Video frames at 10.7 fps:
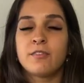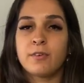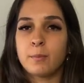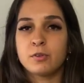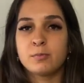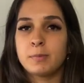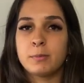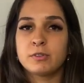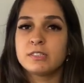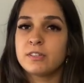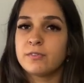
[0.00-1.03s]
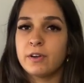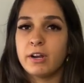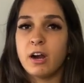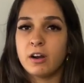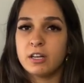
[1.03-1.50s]
for most people it's still
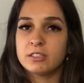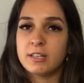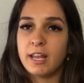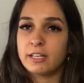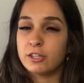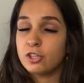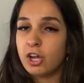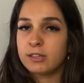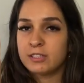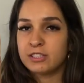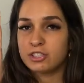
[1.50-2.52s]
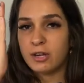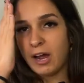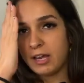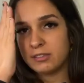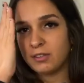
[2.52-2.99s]
very hard to like not touch your
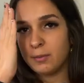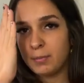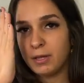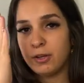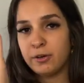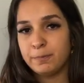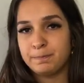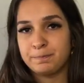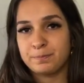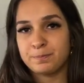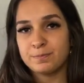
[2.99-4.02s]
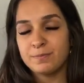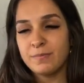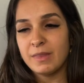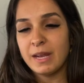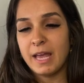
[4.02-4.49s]
eyes on the pillow.
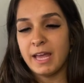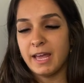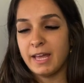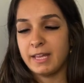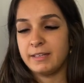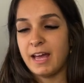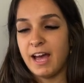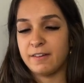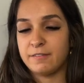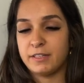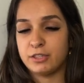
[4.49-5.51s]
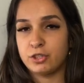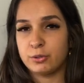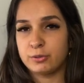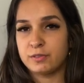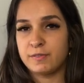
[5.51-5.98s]
And having
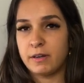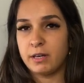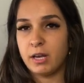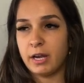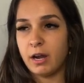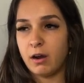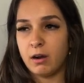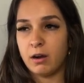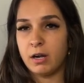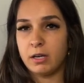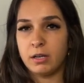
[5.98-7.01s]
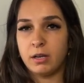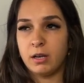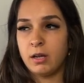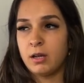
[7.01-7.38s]
those very like hard and